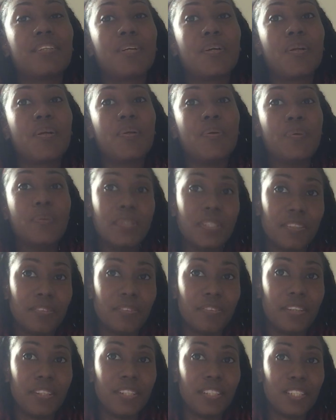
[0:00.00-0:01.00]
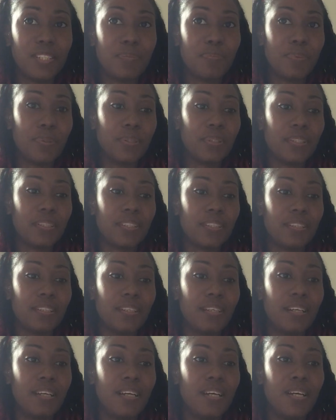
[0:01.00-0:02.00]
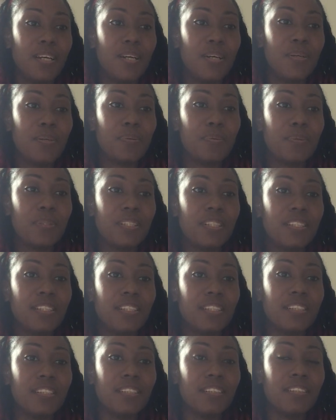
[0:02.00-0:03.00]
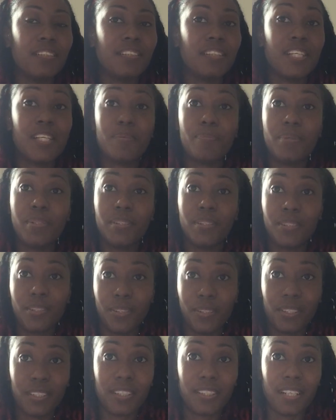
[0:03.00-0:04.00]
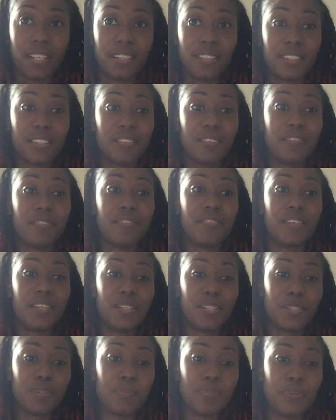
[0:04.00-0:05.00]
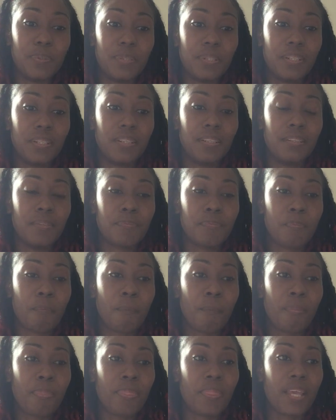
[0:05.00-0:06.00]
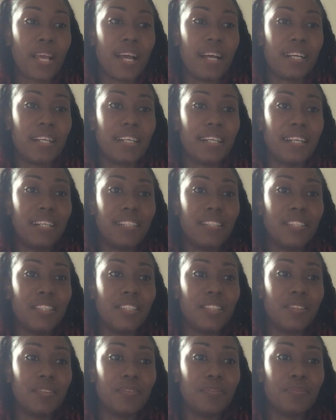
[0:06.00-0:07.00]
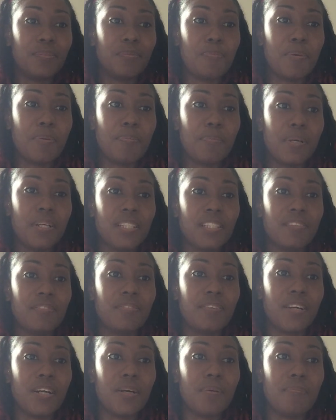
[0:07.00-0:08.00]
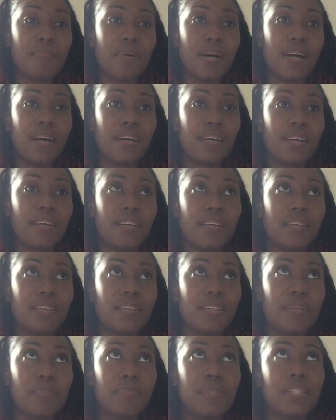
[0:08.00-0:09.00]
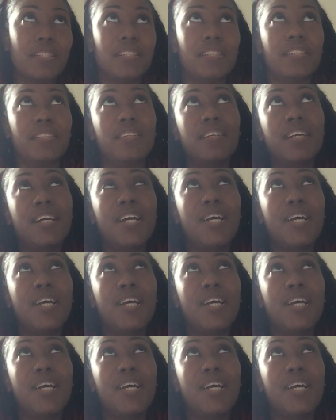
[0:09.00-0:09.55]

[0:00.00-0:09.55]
close friends, but we still keep in touch thanks to Facebook. I can remember as far back. Let me see.